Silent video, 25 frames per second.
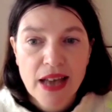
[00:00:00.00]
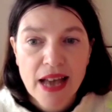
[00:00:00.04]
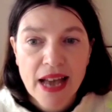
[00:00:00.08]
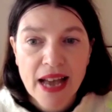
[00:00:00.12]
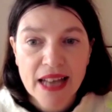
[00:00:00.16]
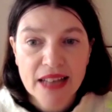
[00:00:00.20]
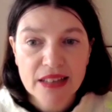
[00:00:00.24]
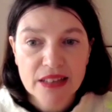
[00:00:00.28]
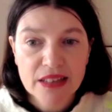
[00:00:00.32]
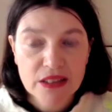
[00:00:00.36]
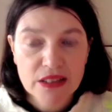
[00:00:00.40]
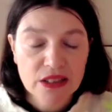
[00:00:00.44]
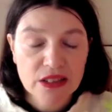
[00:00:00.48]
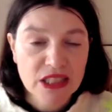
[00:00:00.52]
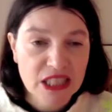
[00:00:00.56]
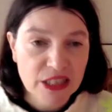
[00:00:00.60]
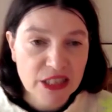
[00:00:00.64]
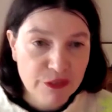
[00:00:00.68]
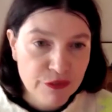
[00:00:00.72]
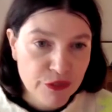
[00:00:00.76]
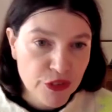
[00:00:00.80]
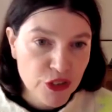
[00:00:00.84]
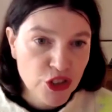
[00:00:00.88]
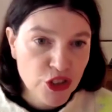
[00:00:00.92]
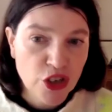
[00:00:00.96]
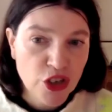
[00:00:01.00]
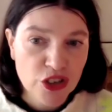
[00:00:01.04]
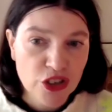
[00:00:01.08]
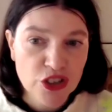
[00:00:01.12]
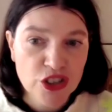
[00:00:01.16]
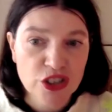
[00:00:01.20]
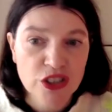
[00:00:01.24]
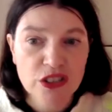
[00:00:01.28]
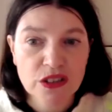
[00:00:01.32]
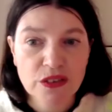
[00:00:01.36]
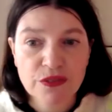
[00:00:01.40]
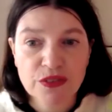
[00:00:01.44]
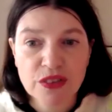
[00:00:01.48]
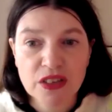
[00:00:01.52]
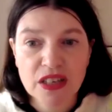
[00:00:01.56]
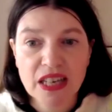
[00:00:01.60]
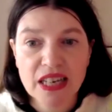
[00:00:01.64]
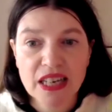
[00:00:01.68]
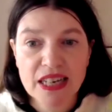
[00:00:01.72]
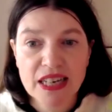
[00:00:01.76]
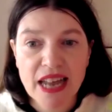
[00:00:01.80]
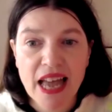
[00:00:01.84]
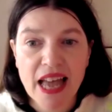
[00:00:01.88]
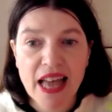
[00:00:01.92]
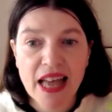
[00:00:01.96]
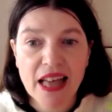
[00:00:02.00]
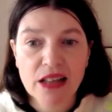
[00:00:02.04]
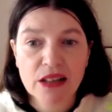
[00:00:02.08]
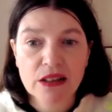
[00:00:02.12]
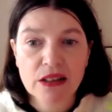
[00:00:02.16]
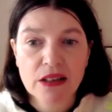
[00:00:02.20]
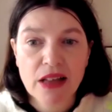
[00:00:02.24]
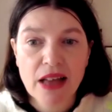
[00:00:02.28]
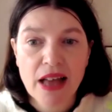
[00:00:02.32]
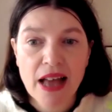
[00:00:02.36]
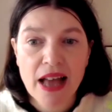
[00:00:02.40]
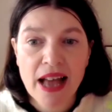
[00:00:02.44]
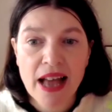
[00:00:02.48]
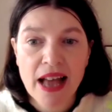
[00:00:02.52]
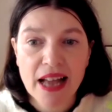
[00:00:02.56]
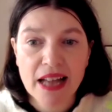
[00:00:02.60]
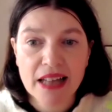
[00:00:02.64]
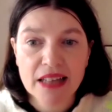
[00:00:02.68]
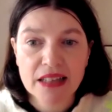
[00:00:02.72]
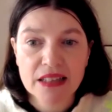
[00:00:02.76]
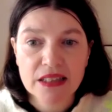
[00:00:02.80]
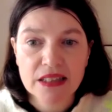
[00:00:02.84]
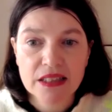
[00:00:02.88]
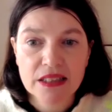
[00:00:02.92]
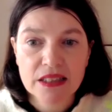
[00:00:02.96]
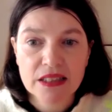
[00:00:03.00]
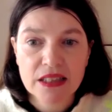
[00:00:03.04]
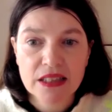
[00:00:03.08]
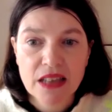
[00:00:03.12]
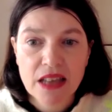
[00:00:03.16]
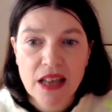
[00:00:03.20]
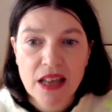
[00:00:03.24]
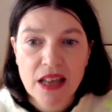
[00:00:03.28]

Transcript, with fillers: at different junctures of the canal, and